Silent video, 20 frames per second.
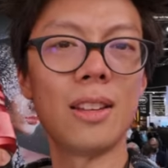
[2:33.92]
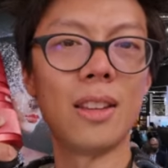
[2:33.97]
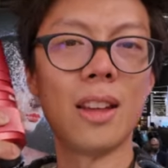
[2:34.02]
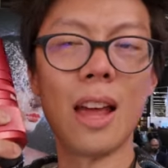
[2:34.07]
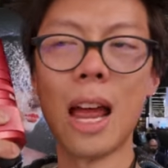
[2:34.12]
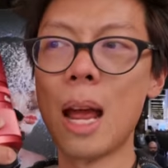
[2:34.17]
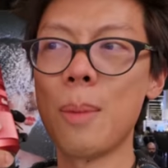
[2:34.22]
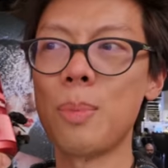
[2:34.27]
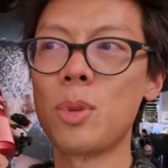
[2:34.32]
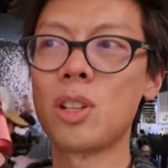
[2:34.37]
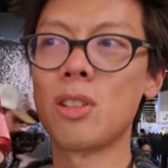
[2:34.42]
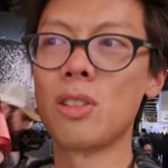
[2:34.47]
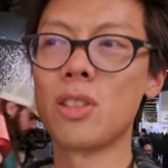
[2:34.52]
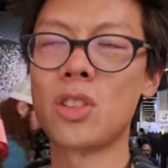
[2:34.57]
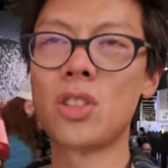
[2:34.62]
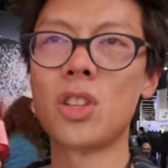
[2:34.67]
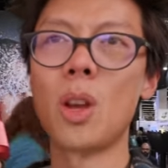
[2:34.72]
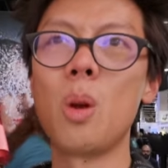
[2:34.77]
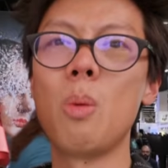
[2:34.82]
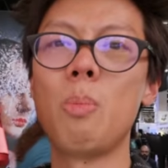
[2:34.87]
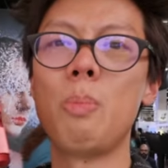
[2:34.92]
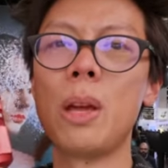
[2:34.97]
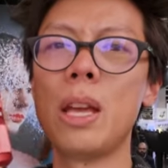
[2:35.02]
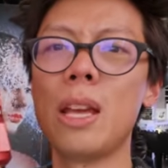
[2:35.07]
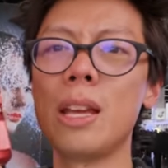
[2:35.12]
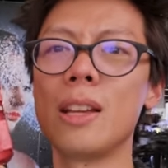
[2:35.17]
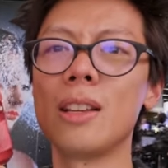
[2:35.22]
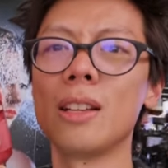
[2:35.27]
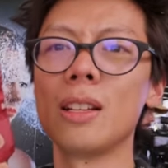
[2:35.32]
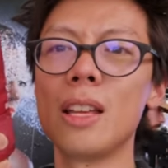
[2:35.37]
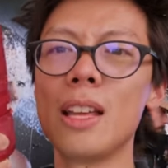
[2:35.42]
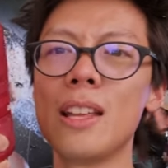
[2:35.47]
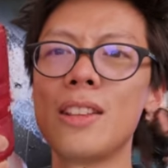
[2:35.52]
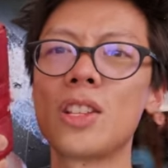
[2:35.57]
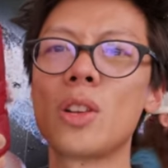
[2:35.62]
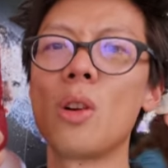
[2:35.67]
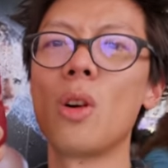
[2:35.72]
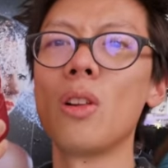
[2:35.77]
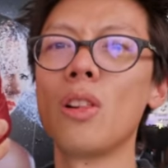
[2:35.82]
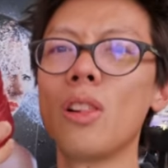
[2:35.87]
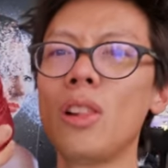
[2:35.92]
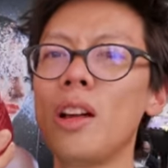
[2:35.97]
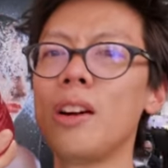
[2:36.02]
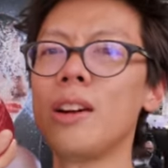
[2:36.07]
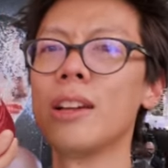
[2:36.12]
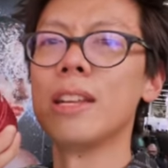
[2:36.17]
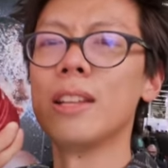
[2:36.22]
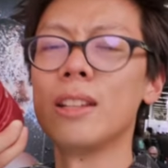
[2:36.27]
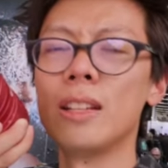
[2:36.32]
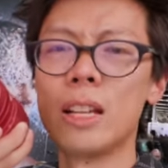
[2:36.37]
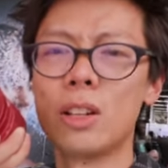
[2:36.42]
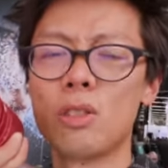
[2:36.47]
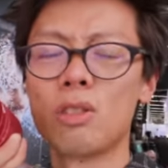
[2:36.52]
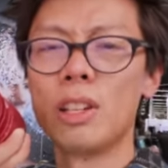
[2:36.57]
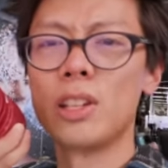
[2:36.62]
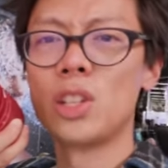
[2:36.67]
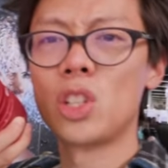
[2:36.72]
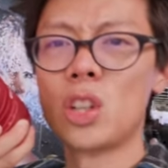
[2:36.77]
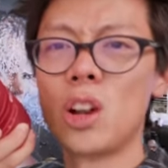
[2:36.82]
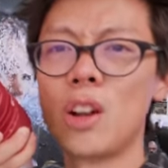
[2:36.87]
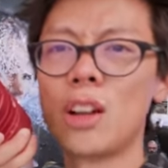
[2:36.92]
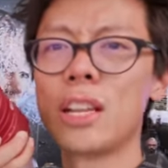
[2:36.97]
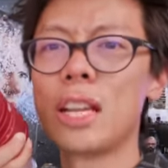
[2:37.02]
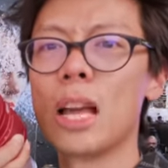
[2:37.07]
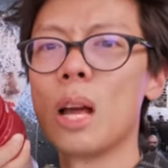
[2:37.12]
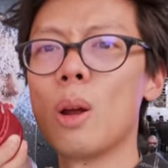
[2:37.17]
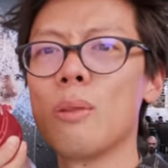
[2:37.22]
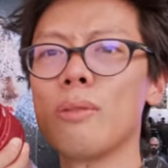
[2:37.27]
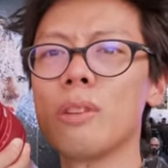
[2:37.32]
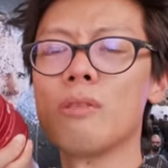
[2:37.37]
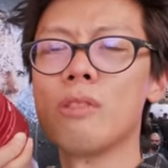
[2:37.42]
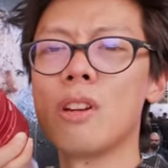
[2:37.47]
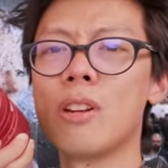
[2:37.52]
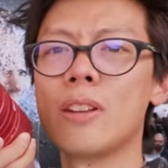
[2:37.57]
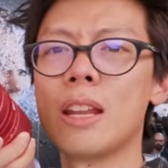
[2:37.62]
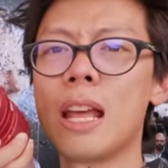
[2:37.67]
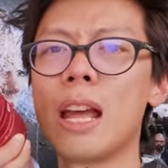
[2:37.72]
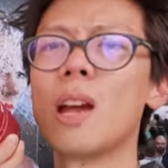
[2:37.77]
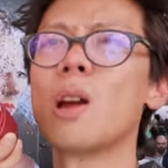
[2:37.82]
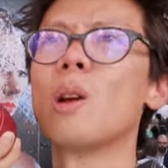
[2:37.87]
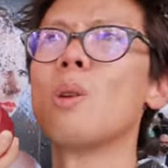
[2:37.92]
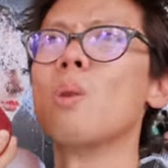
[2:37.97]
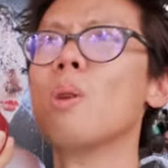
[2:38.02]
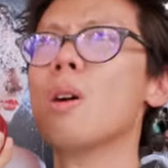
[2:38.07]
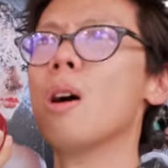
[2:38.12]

The aperture is so big, it's got light literally shining out of it right now.